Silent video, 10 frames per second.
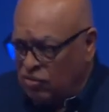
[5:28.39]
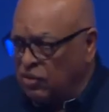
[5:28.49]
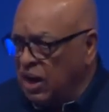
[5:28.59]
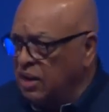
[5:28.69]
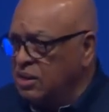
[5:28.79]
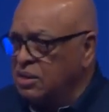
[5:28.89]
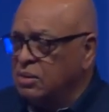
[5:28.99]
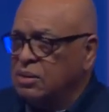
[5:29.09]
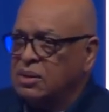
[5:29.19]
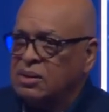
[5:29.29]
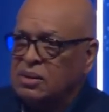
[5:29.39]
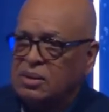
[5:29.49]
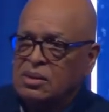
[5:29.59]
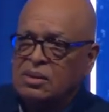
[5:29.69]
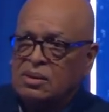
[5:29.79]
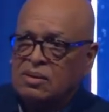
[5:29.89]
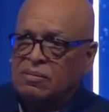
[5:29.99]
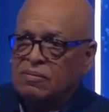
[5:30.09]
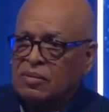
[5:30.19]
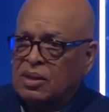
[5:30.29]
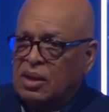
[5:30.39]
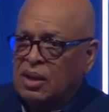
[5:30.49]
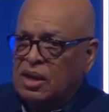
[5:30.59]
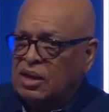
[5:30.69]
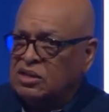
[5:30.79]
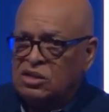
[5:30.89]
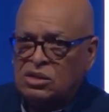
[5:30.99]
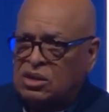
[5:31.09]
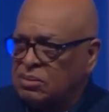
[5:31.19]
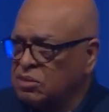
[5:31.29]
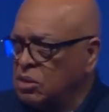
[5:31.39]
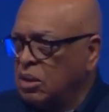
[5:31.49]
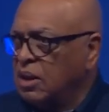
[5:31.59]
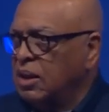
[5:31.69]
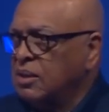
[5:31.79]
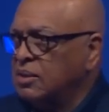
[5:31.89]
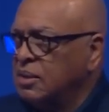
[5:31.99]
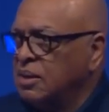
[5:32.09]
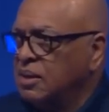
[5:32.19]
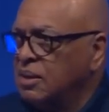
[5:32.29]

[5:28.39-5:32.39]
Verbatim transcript: Crawford, how you doing? And I just dumped it all out.